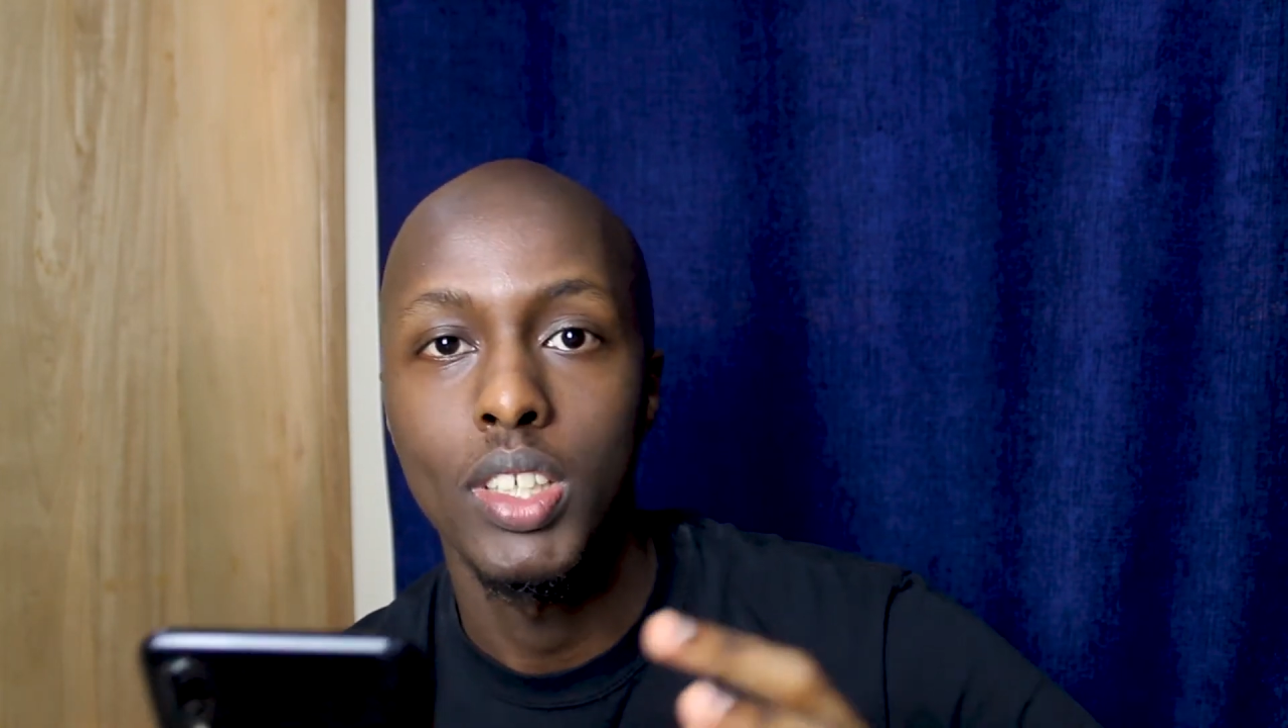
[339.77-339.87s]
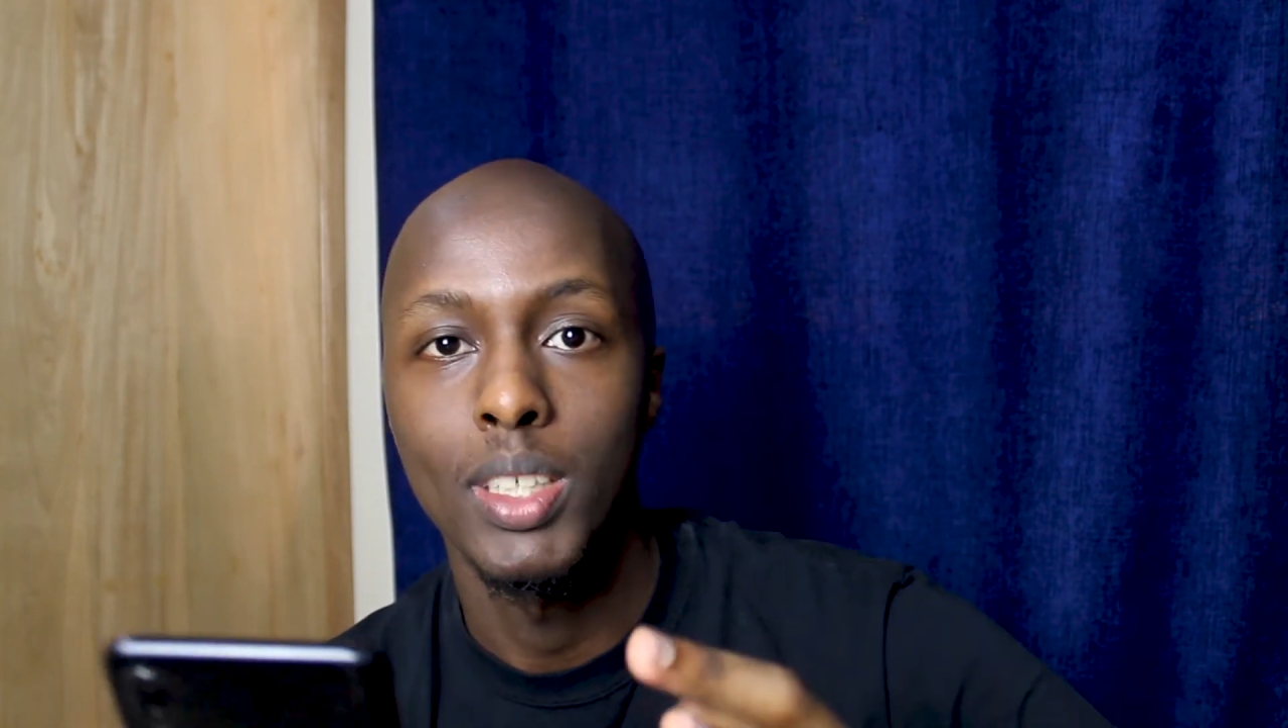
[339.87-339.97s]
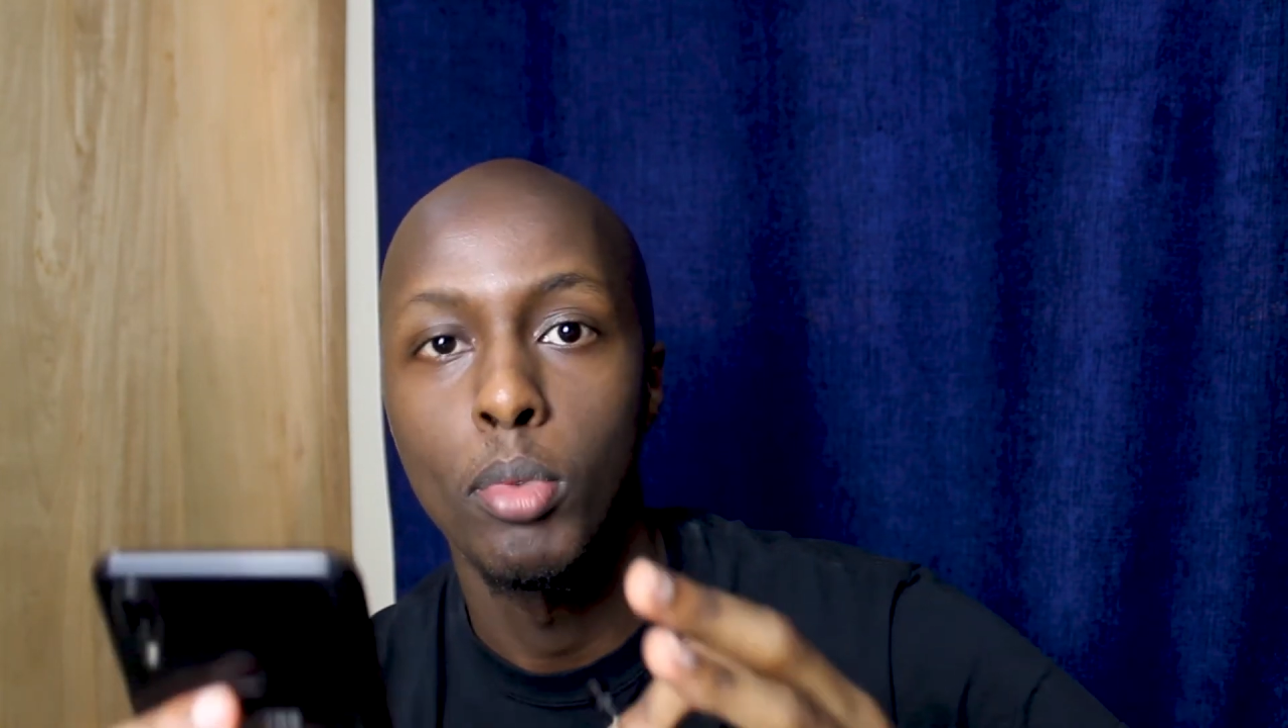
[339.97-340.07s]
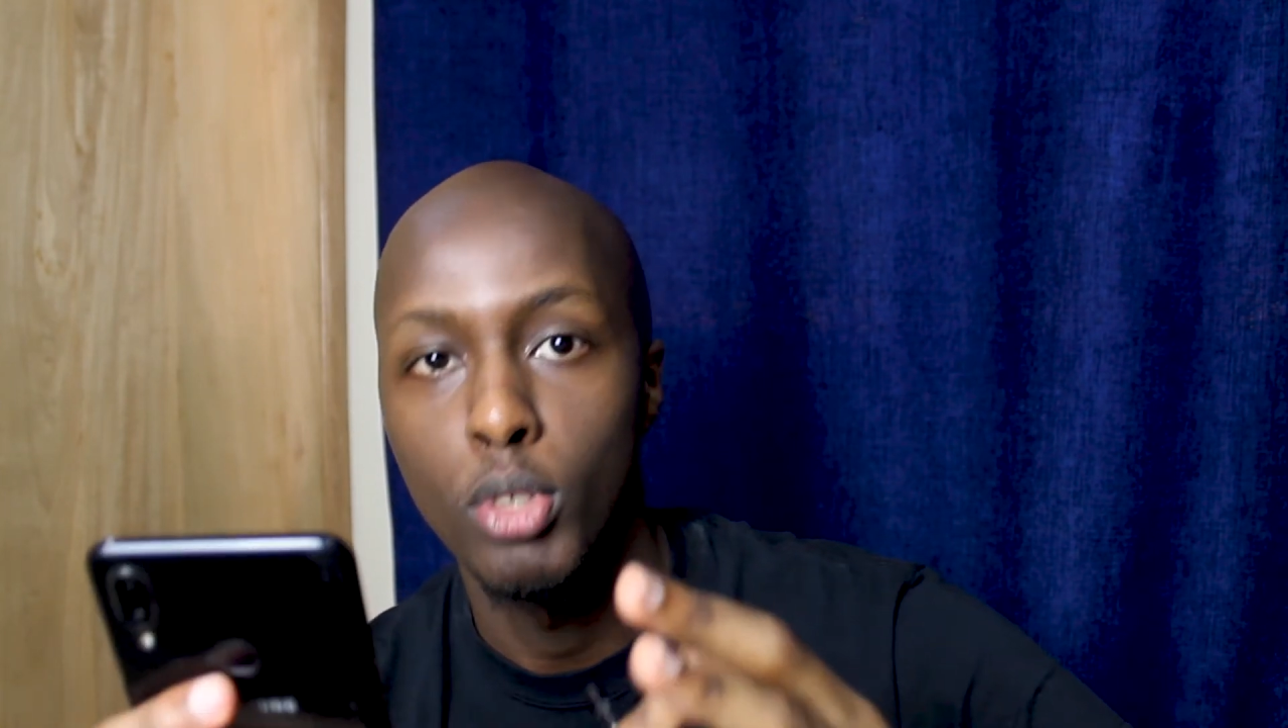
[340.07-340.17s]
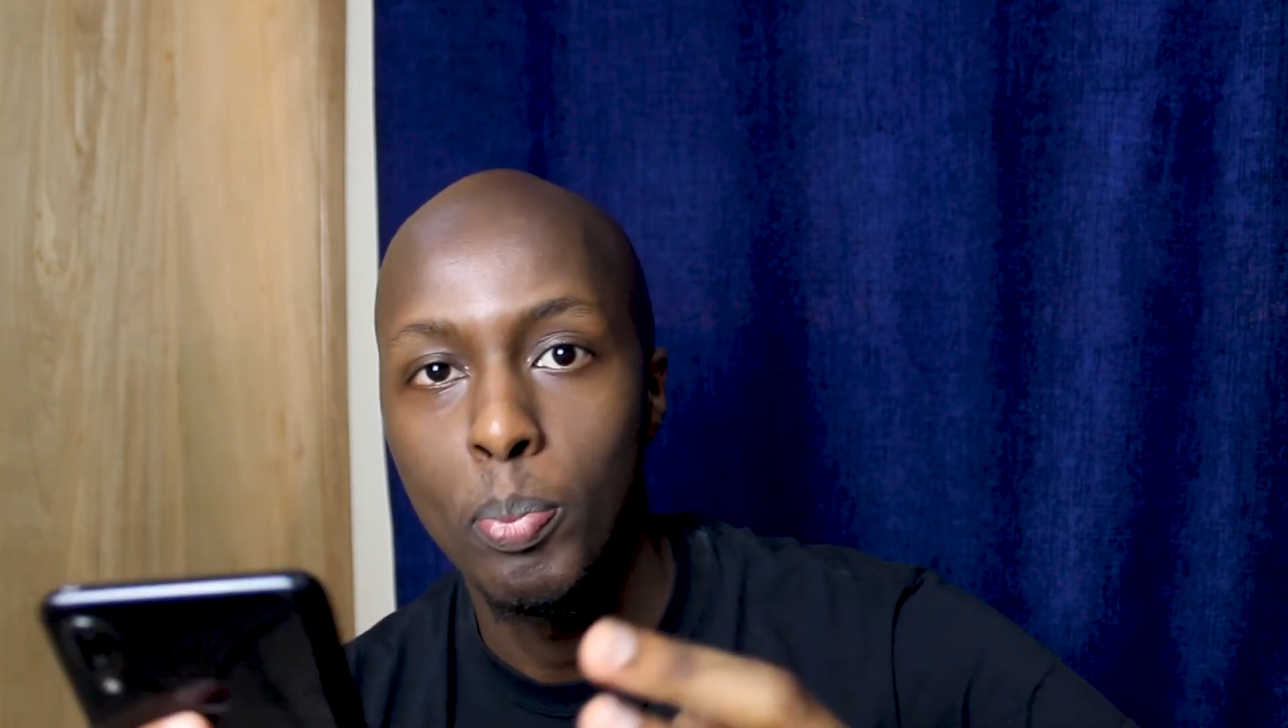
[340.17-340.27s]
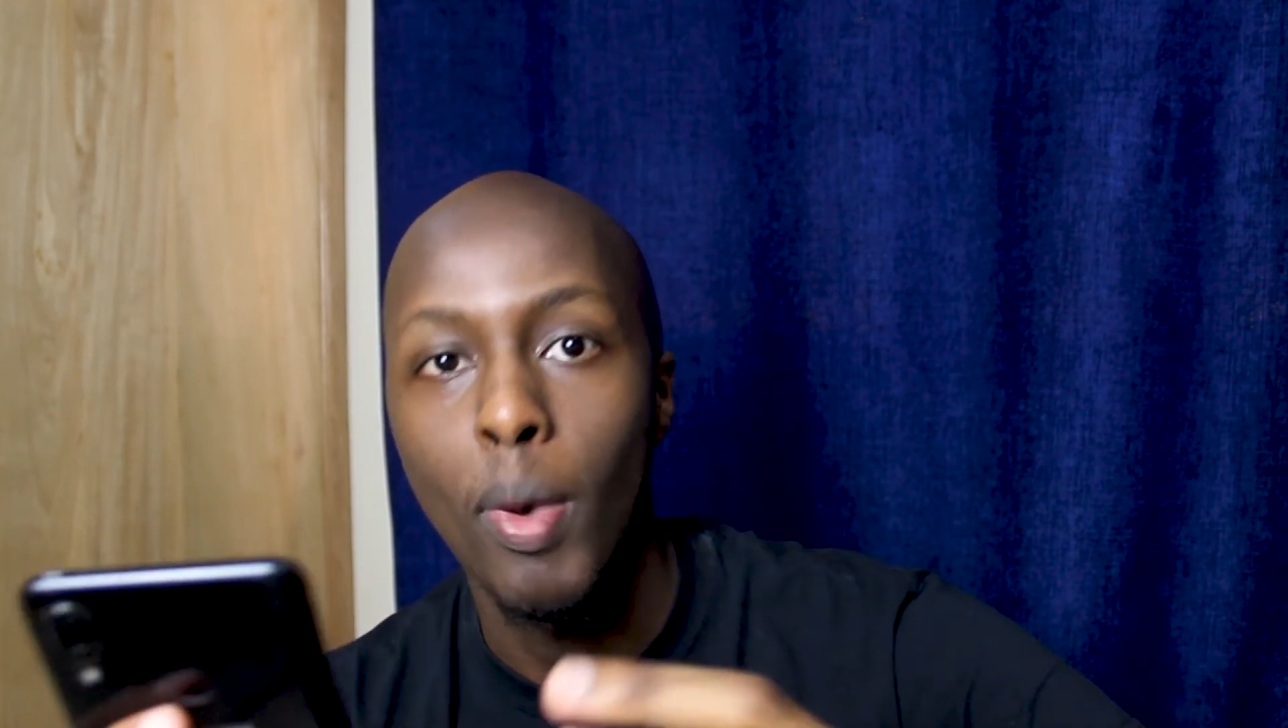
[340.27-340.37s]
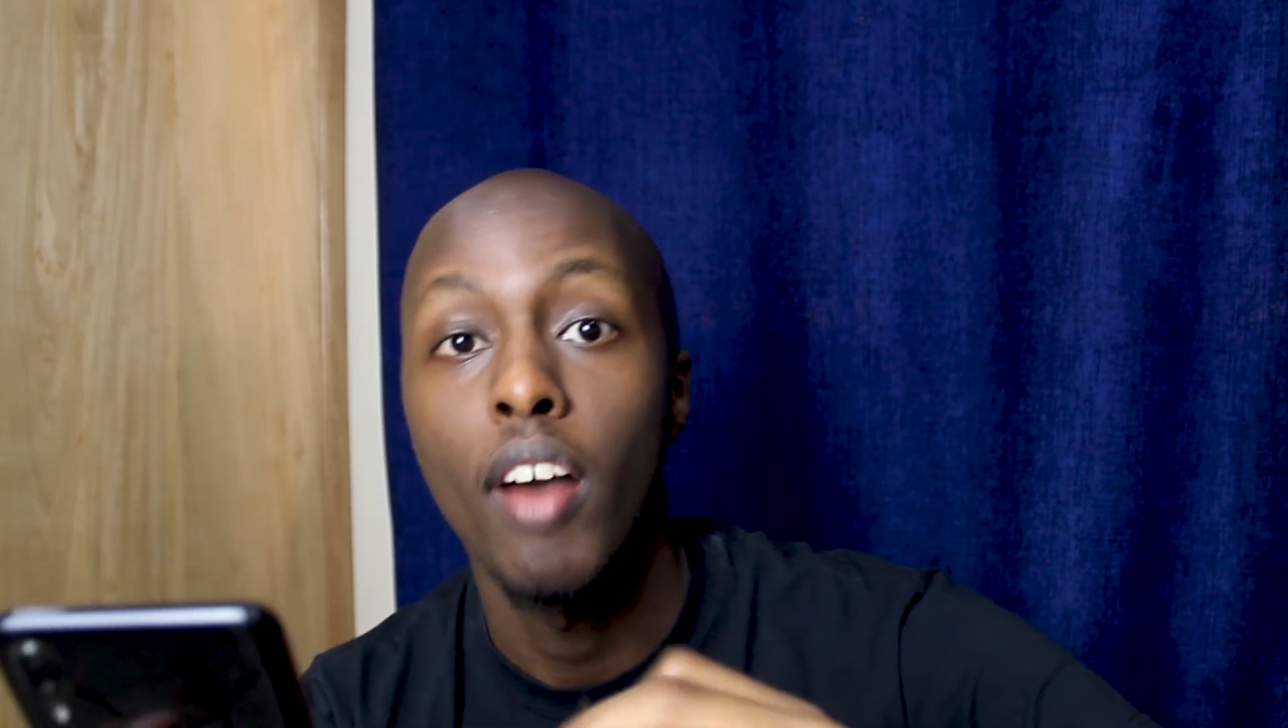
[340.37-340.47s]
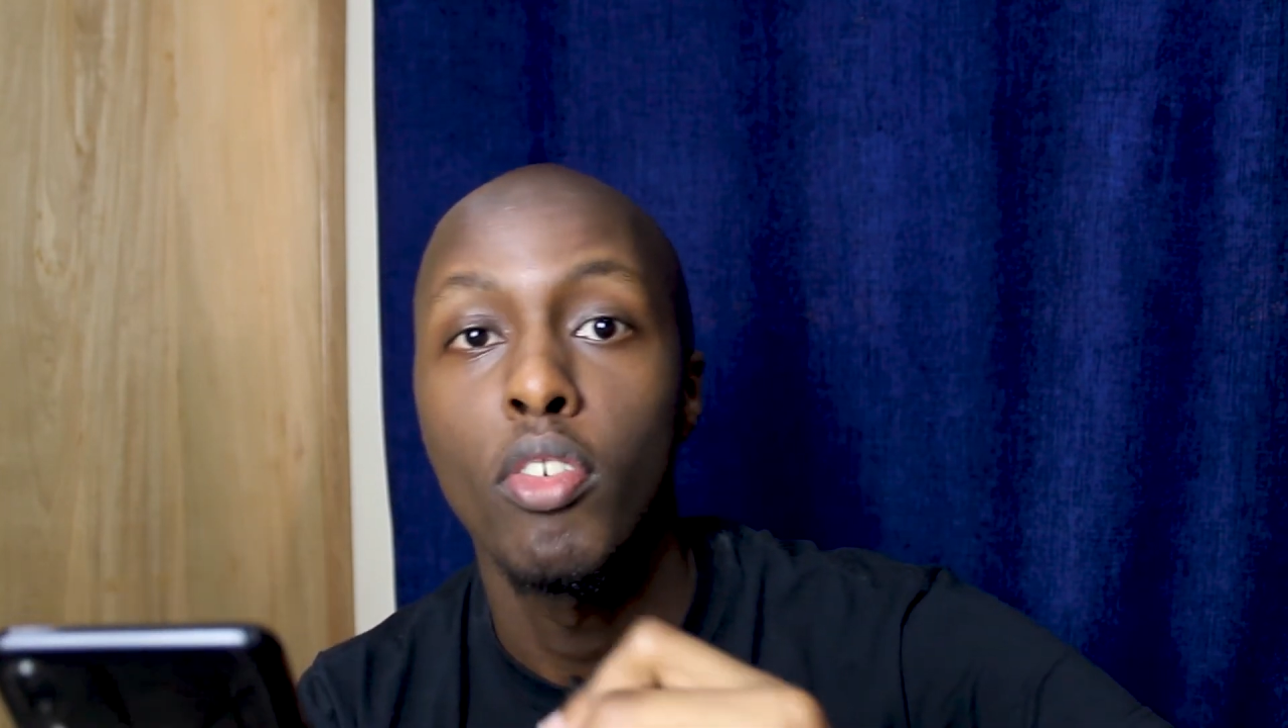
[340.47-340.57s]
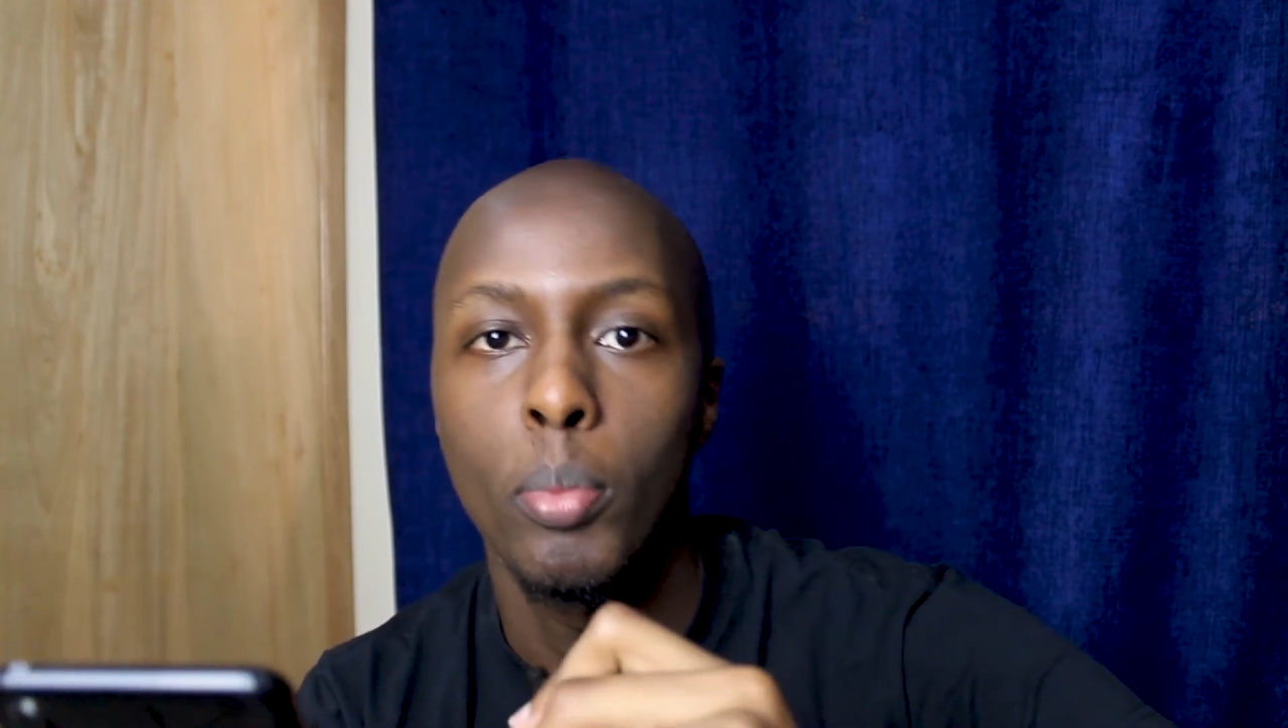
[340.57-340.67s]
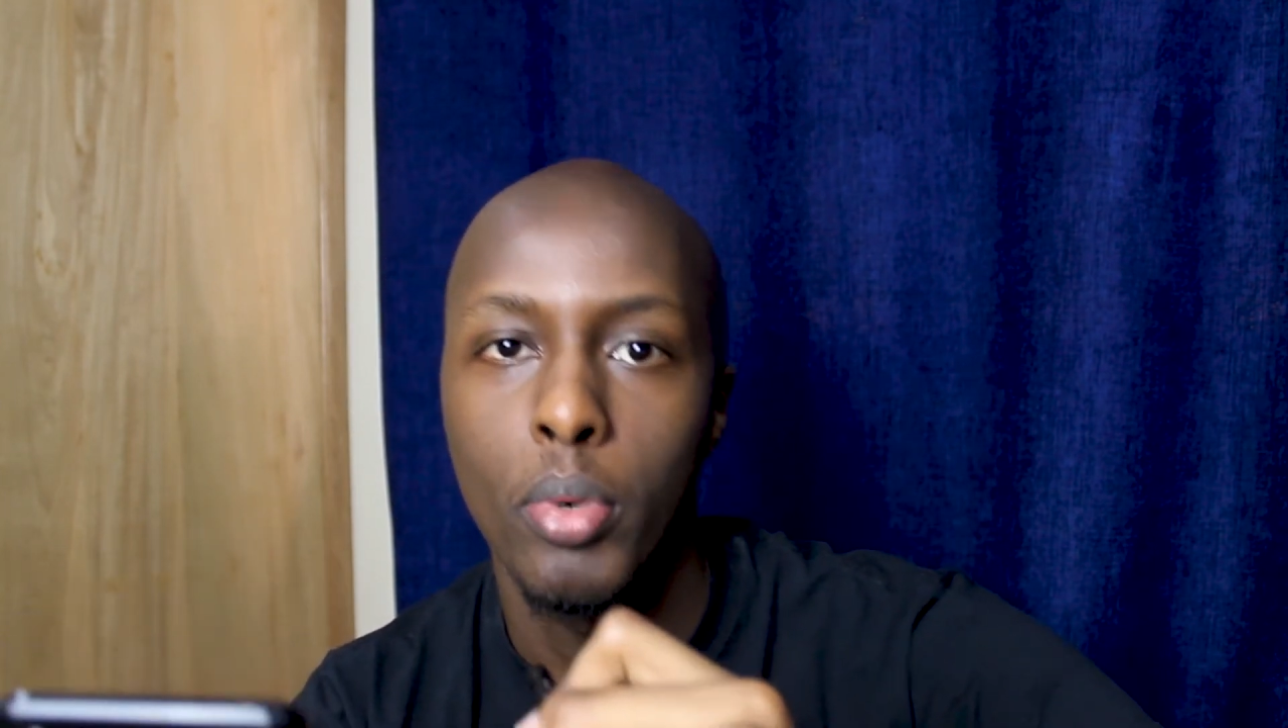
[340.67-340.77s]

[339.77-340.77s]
was the most powerful